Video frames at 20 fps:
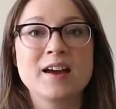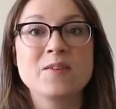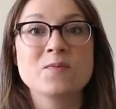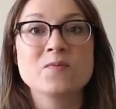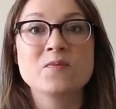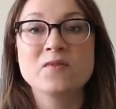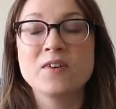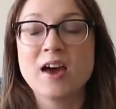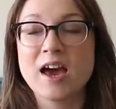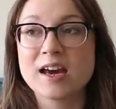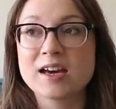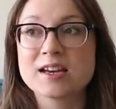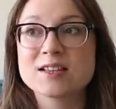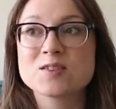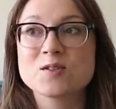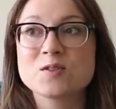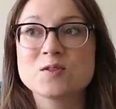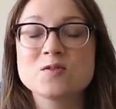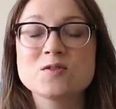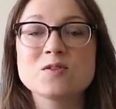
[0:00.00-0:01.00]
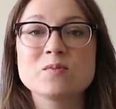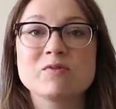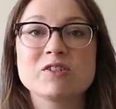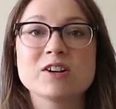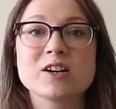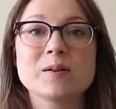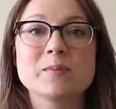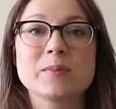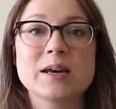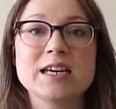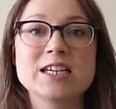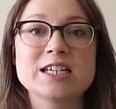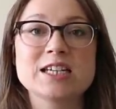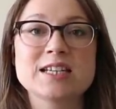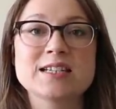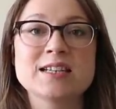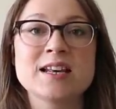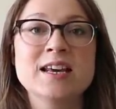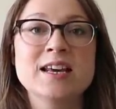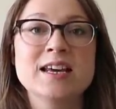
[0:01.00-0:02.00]
In fact, on all the product
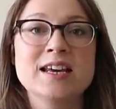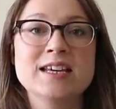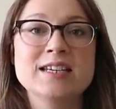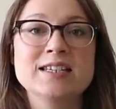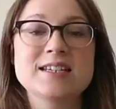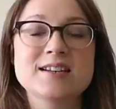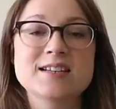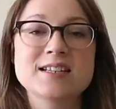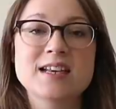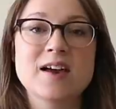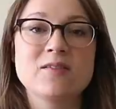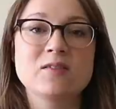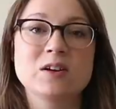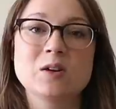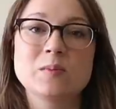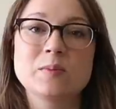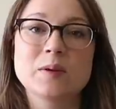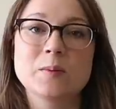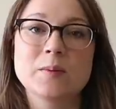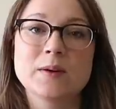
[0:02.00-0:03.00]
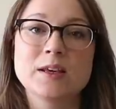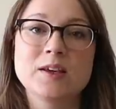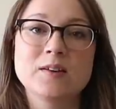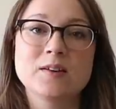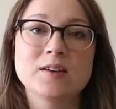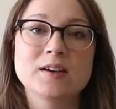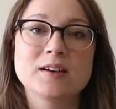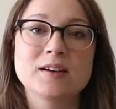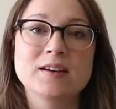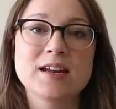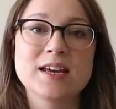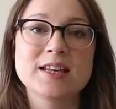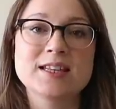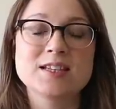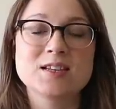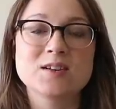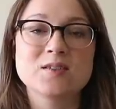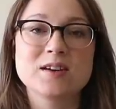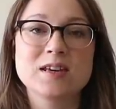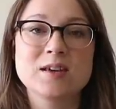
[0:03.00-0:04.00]
pages, it does have a little bit where you can
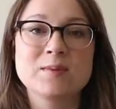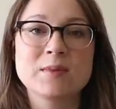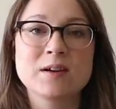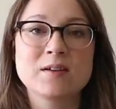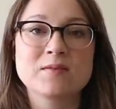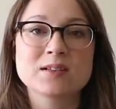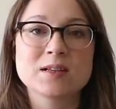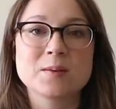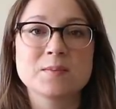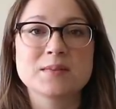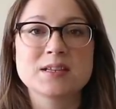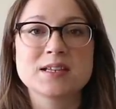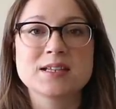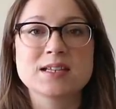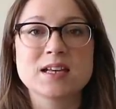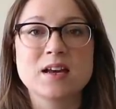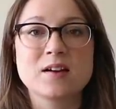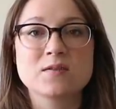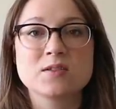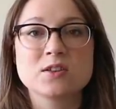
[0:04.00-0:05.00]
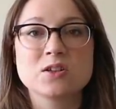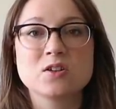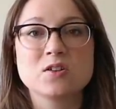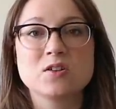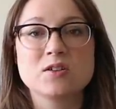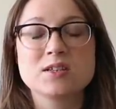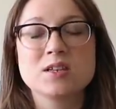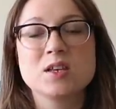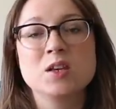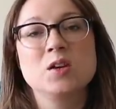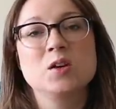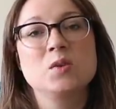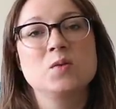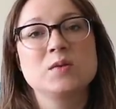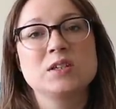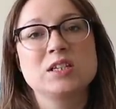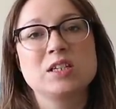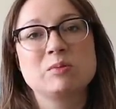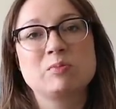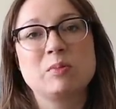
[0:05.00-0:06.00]
enter your email if something's out of stock, so you can
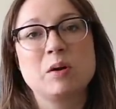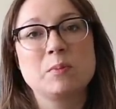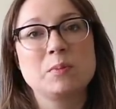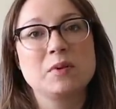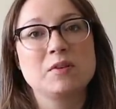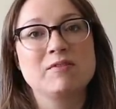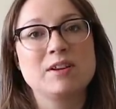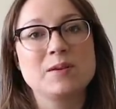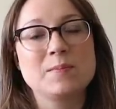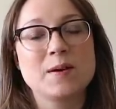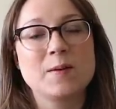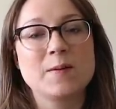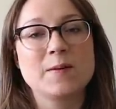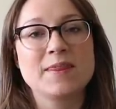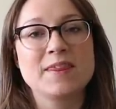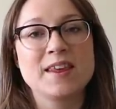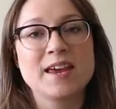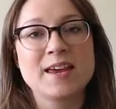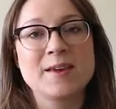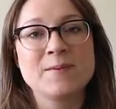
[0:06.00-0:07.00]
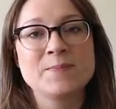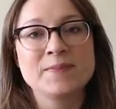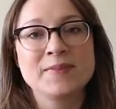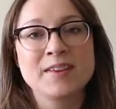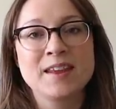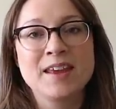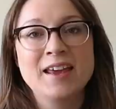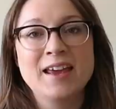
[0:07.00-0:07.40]
always just pop your email in there,